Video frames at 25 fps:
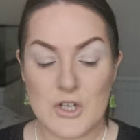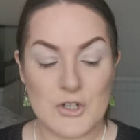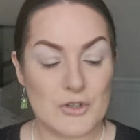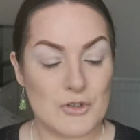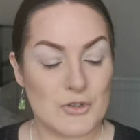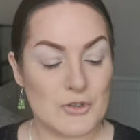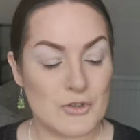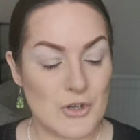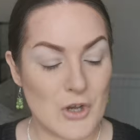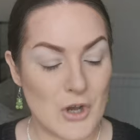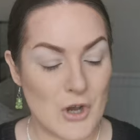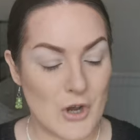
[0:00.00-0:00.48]

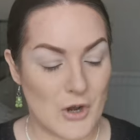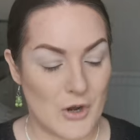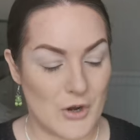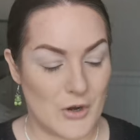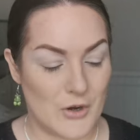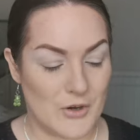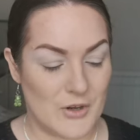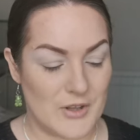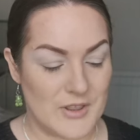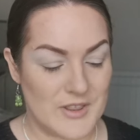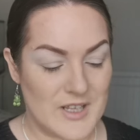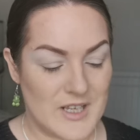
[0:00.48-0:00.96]

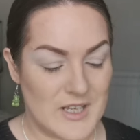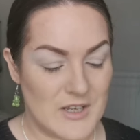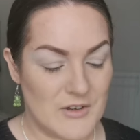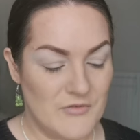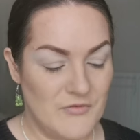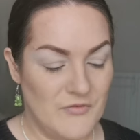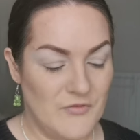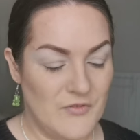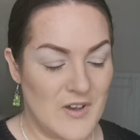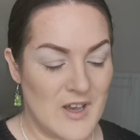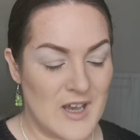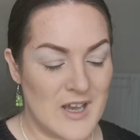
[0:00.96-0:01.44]
So the
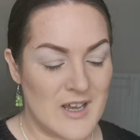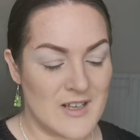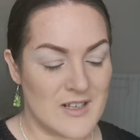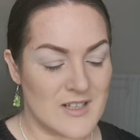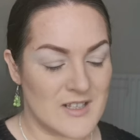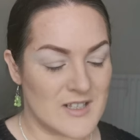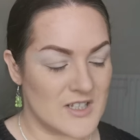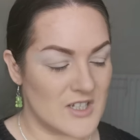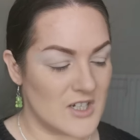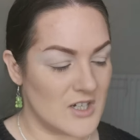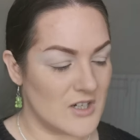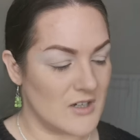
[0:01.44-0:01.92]

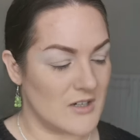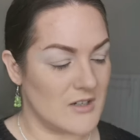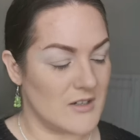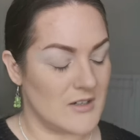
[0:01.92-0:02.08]
first